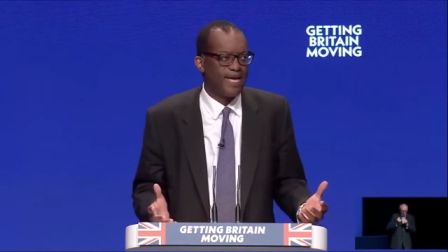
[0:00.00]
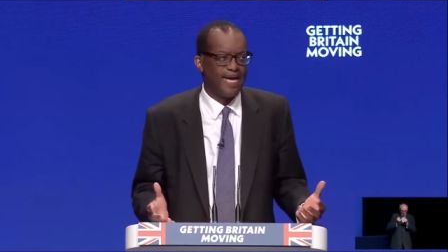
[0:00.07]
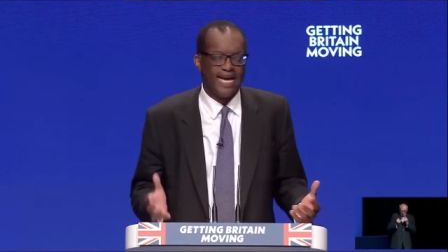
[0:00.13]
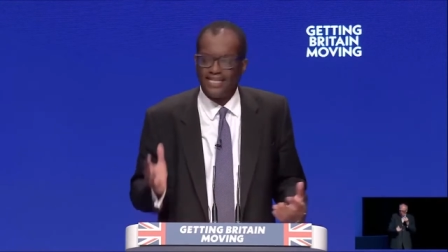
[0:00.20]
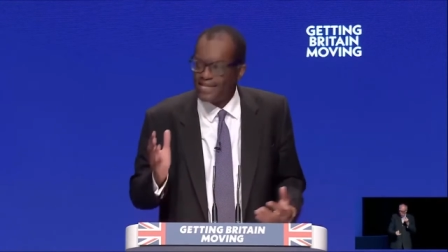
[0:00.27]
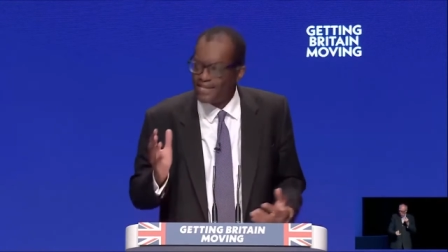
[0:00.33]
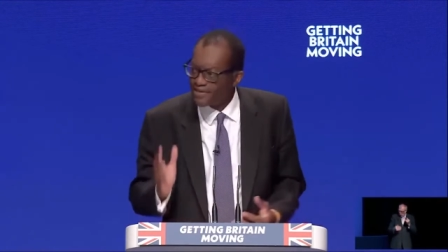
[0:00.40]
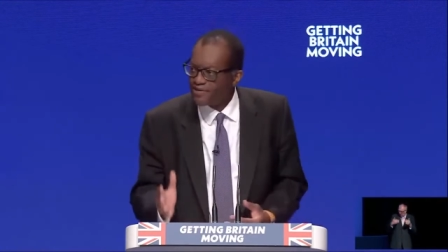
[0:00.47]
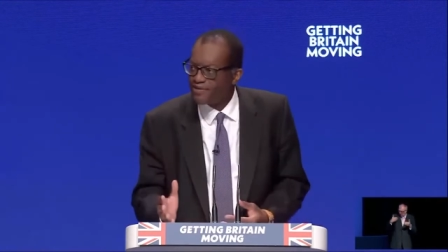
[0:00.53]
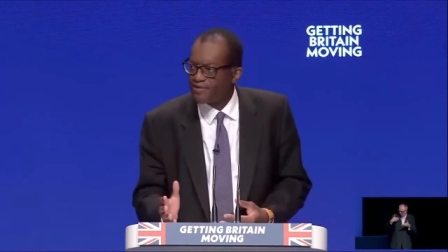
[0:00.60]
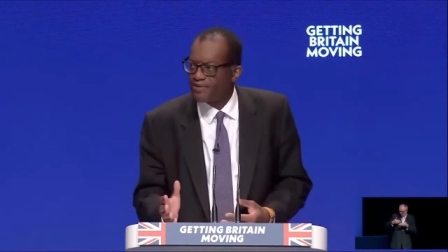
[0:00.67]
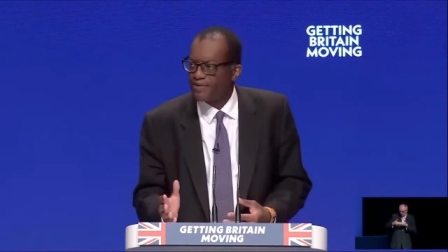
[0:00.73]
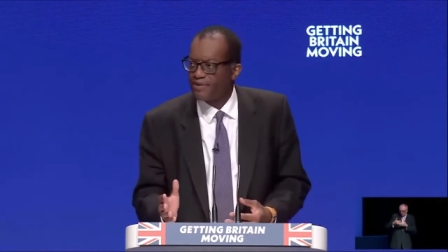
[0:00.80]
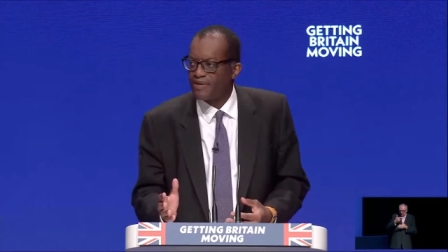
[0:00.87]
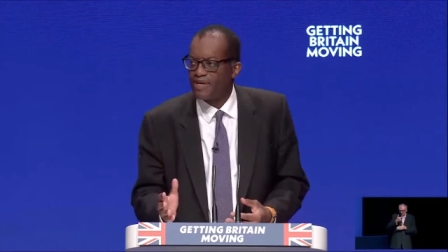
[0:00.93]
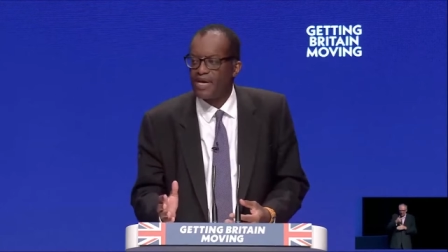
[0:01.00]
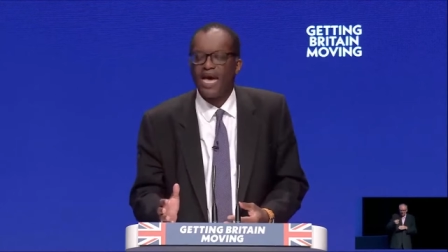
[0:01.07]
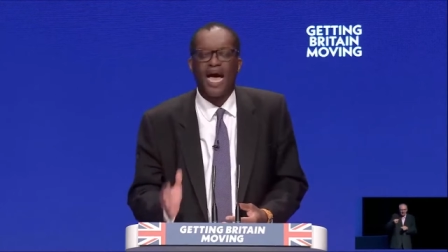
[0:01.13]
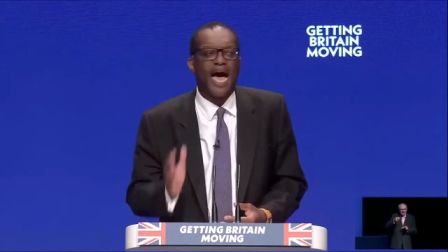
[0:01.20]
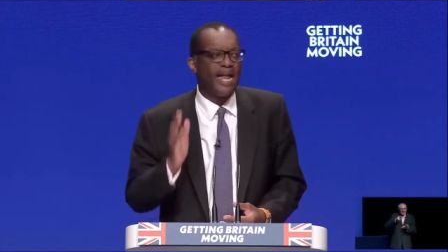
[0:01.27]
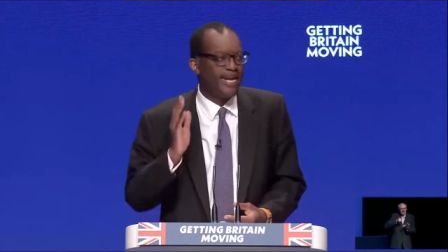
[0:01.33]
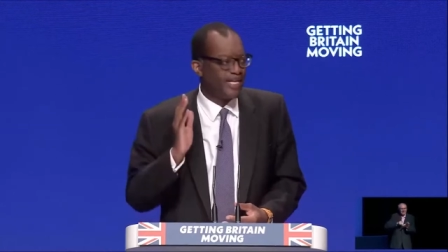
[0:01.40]
It isn't,
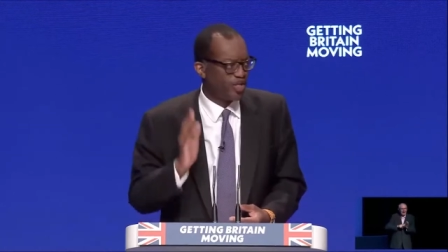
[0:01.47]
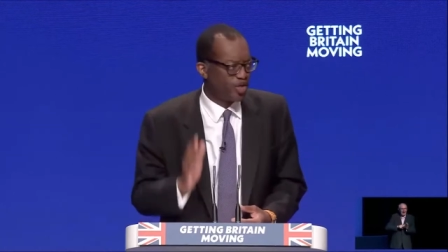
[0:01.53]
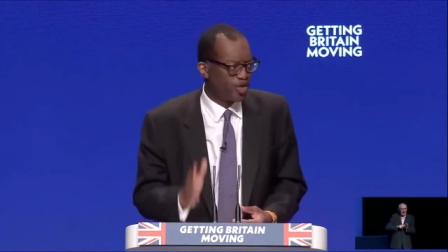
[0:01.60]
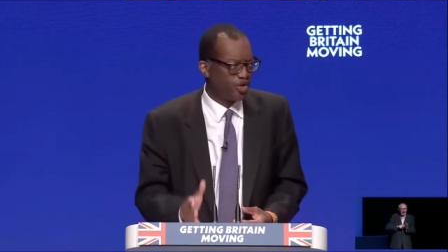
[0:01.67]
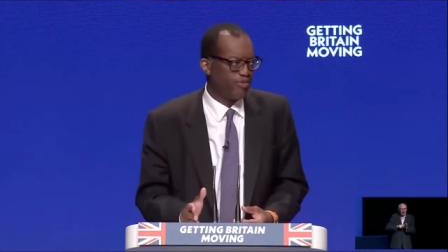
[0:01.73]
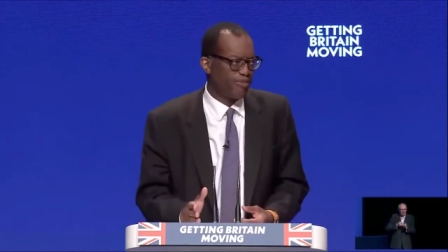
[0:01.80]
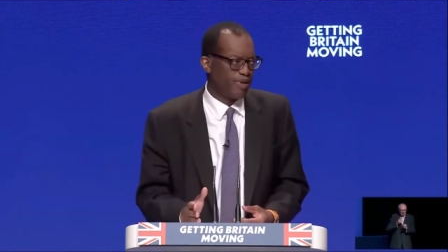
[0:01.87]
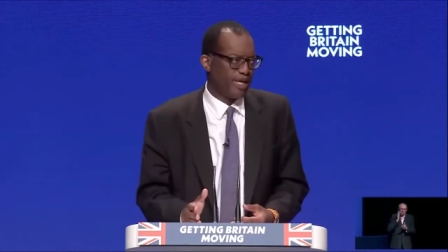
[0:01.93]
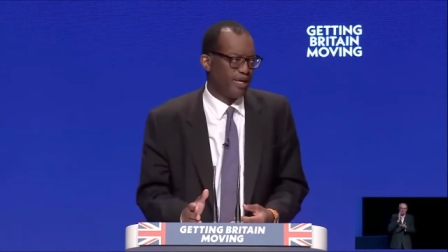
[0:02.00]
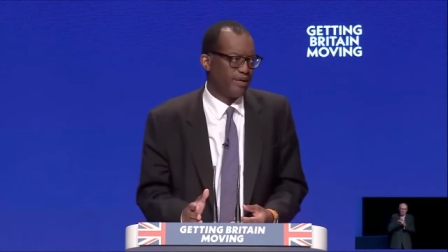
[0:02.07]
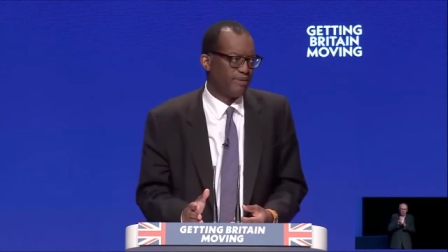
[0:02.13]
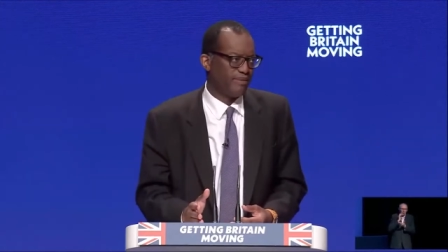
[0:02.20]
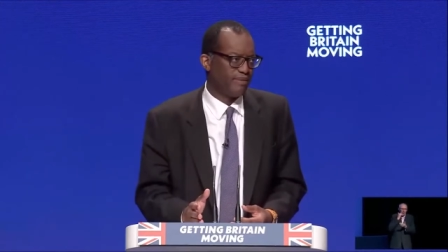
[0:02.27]
and it shouldn't be.